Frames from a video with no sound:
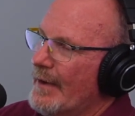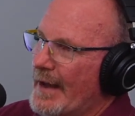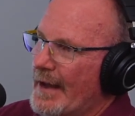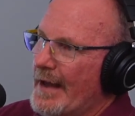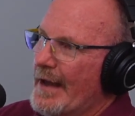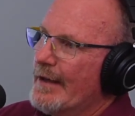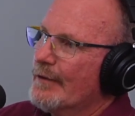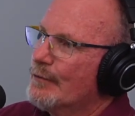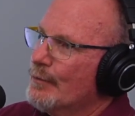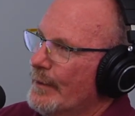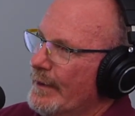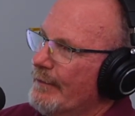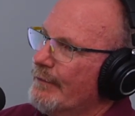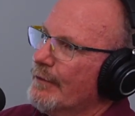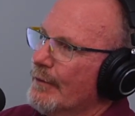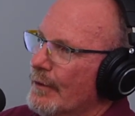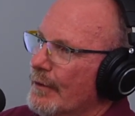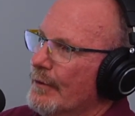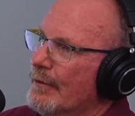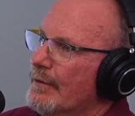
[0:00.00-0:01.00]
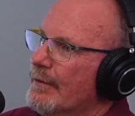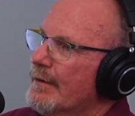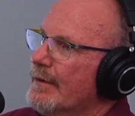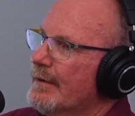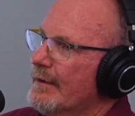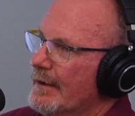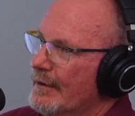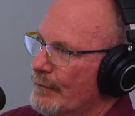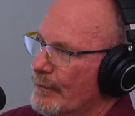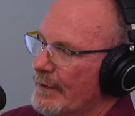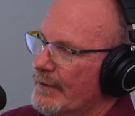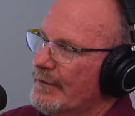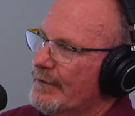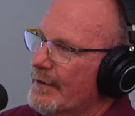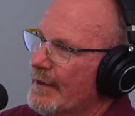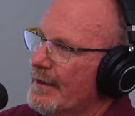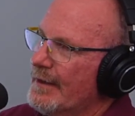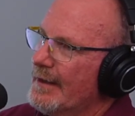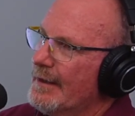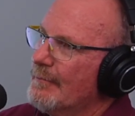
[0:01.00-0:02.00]
as we've learned, as we
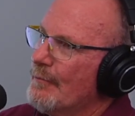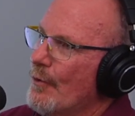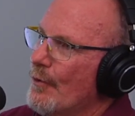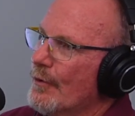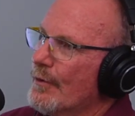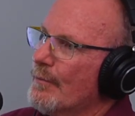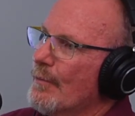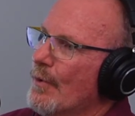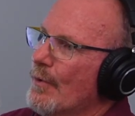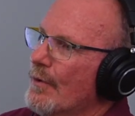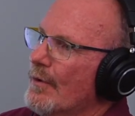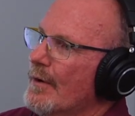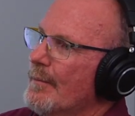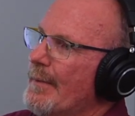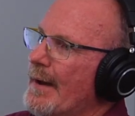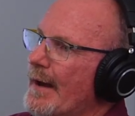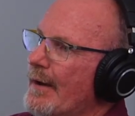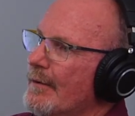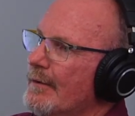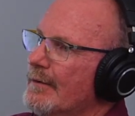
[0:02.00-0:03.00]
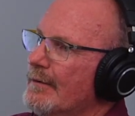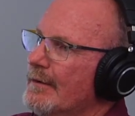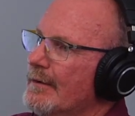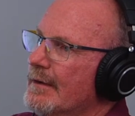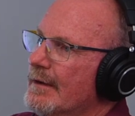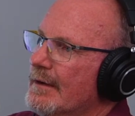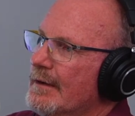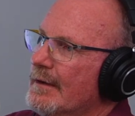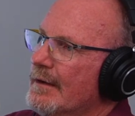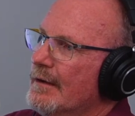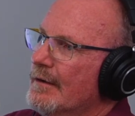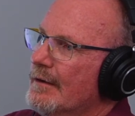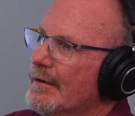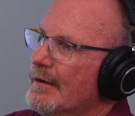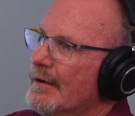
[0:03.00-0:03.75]
study more and more about the